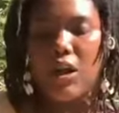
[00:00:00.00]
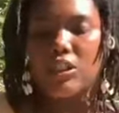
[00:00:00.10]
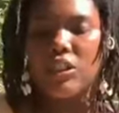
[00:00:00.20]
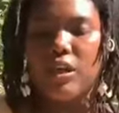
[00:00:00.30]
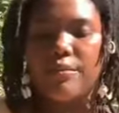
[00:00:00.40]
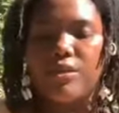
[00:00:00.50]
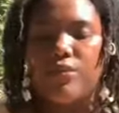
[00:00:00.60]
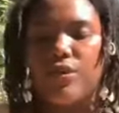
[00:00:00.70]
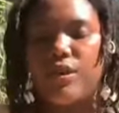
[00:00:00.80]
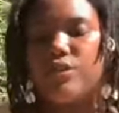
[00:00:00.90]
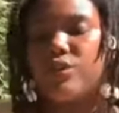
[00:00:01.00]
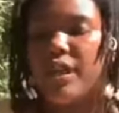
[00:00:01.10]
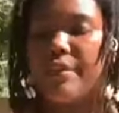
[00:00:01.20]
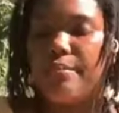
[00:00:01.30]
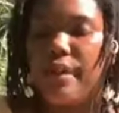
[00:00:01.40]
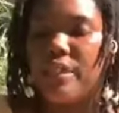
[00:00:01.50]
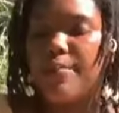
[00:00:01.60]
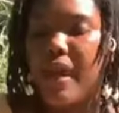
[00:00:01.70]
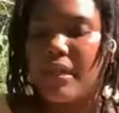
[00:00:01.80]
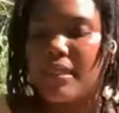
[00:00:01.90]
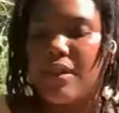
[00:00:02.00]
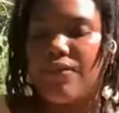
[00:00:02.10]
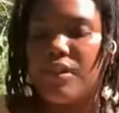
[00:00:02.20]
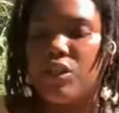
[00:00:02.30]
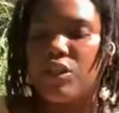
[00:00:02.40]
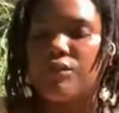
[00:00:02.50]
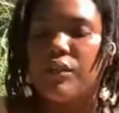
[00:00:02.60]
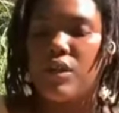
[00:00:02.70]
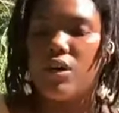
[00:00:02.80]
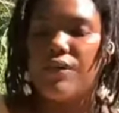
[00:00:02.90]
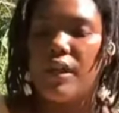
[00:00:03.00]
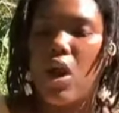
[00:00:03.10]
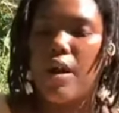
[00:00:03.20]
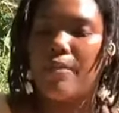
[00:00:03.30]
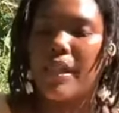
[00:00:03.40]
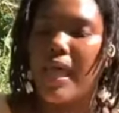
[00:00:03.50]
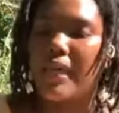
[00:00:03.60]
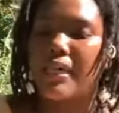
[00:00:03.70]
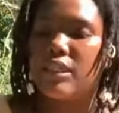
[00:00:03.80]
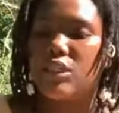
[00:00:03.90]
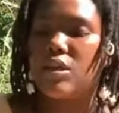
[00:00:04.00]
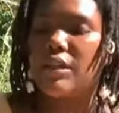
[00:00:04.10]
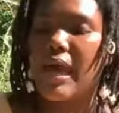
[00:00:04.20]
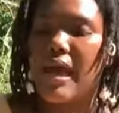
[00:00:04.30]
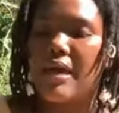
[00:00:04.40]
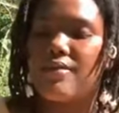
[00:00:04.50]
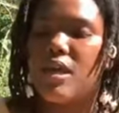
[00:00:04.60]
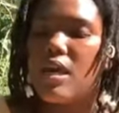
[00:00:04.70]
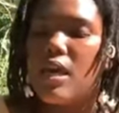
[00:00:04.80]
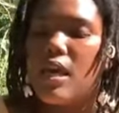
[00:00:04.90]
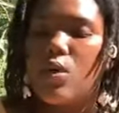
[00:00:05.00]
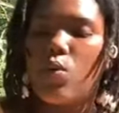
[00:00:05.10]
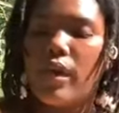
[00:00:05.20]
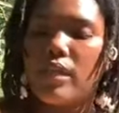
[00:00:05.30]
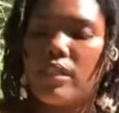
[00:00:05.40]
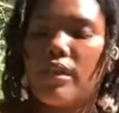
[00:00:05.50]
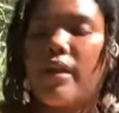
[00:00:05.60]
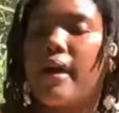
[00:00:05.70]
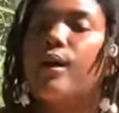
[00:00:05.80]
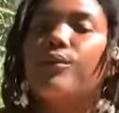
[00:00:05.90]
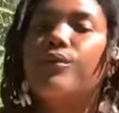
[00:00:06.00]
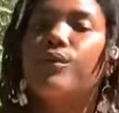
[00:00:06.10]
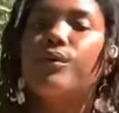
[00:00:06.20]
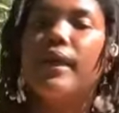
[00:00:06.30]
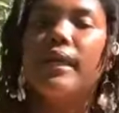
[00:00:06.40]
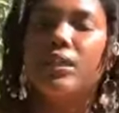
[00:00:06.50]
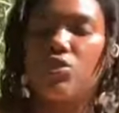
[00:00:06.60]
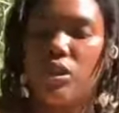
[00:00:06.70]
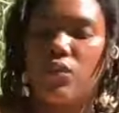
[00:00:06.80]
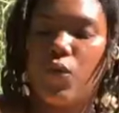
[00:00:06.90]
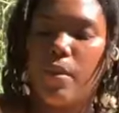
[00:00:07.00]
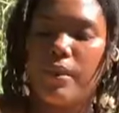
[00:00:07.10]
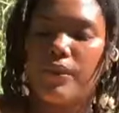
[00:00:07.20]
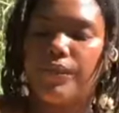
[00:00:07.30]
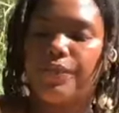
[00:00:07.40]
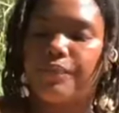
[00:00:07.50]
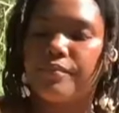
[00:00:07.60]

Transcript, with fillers: large numbers of readers embrace Peck's definition of love and are applying it to their lives in ways that are helpful and transformative.